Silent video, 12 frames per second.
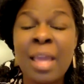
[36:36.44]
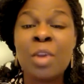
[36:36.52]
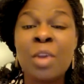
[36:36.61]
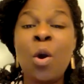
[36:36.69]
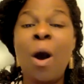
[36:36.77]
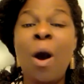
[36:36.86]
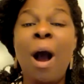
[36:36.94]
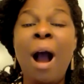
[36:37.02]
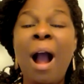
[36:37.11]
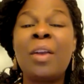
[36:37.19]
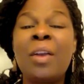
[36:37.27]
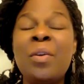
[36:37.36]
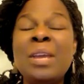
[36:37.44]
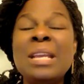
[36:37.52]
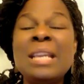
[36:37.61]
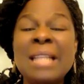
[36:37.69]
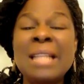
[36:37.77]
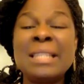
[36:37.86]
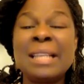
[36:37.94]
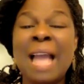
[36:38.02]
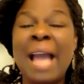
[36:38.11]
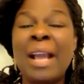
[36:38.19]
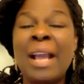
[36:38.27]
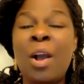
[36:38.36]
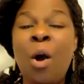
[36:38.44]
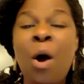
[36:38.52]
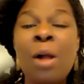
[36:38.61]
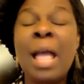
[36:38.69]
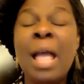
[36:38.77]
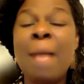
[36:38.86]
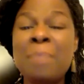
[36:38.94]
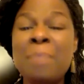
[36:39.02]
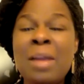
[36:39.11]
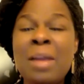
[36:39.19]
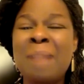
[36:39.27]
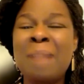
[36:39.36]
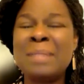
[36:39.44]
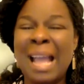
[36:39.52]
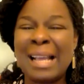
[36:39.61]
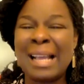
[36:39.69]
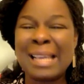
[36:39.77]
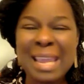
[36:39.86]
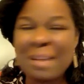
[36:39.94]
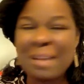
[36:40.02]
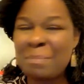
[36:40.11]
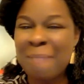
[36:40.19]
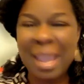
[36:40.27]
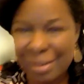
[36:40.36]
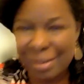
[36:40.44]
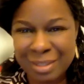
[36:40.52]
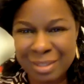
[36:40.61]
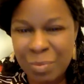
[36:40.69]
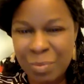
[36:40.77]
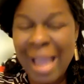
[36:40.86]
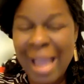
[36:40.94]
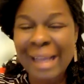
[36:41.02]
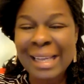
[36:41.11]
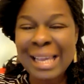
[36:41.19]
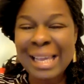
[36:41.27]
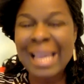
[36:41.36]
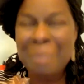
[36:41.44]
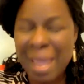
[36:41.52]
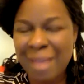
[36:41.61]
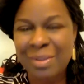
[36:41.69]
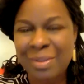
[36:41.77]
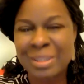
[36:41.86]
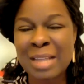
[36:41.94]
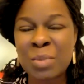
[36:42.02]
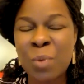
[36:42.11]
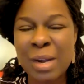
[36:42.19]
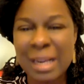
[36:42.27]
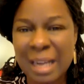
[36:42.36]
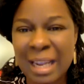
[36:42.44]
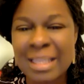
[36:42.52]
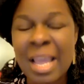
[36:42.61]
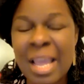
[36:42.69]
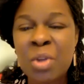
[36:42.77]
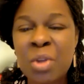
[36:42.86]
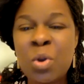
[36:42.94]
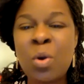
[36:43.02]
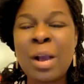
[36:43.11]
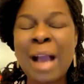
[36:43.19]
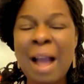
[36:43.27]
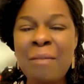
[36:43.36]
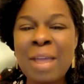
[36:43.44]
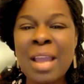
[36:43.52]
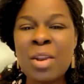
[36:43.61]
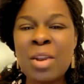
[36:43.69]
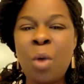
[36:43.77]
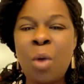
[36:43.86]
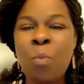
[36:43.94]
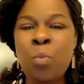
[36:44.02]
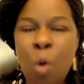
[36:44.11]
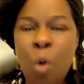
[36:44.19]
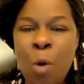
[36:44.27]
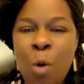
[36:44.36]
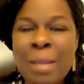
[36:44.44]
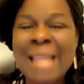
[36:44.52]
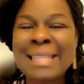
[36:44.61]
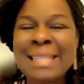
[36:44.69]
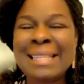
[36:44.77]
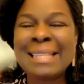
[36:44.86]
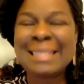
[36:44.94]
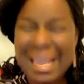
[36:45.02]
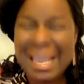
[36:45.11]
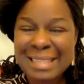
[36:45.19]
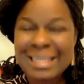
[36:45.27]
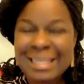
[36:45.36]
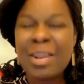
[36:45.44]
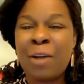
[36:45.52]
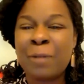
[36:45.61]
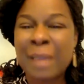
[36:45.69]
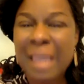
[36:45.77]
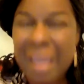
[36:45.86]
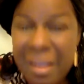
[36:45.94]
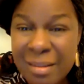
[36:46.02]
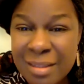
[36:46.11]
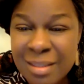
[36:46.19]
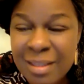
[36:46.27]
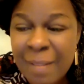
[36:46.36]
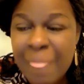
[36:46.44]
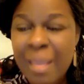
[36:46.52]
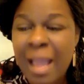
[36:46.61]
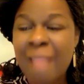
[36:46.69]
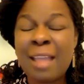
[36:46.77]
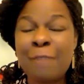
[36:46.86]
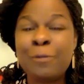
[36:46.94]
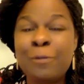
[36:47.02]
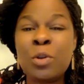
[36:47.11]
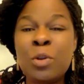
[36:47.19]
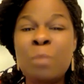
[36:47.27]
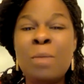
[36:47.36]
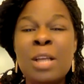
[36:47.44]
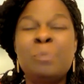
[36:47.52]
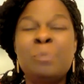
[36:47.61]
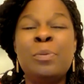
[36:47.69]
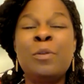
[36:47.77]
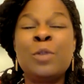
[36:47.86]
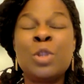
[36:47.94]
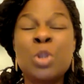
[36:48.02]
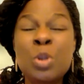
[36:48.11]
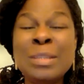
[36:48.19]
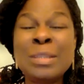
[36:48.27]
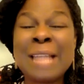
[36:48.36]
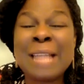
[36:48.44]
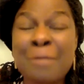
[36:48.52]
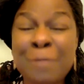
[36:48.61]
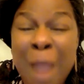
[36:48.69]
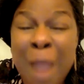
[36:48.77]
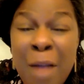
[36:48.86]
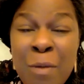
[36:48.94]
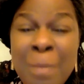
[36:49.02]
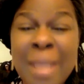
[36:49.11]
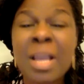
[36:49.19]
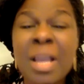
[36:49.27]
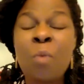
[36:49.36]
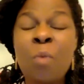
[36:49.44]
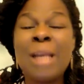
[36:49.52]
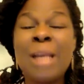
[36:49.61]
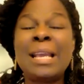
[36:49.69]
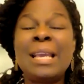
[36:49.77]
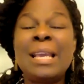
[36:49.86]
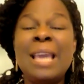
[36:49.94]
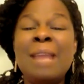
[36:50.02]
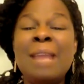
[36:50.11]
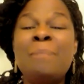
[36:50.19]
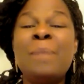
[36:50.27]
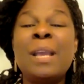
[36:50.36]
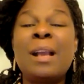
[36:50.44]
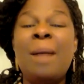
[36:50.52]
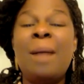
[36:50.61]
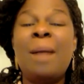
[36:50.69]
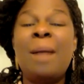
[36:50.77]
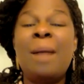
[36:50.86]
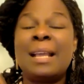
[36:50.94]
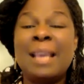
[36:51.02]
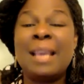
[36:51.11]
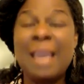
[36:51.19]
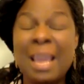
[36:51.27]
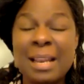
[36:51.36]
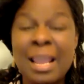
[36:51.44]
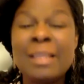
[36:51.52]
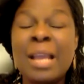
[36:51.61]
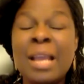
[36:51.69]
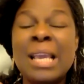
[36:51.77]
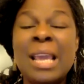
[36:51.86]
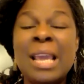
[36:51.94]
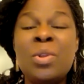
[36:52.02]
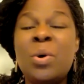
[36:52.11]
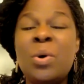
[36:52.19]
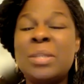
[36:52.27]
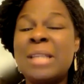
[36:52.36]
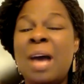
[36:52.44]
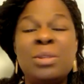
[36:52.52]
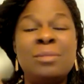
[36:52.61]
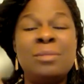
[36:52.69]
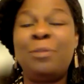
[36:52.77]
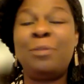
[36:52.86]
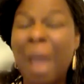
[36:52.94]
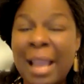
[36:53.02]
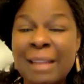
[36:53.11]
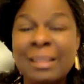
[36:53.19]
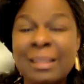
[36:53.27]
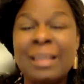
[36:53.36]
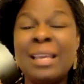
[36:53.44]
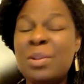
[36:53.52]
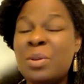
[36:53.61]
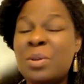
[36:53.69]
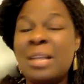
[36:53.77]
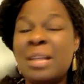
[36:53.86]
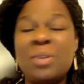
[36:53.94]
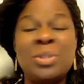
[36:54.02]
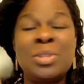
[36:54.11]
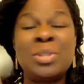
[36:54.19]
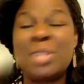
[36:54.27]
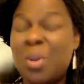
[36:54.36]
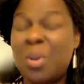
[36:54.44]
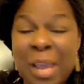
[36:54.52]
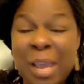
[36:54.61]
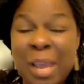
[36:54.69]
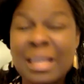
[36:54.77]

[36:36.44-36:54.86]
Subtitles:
You are creating, I call Miriam, they are king makers. We are king makers. That's what it is. You carry in your womb the destiny of kings. And therefore, you must produce an environment where the king becomes a king. The king knows how to fight. The king knows how to decree.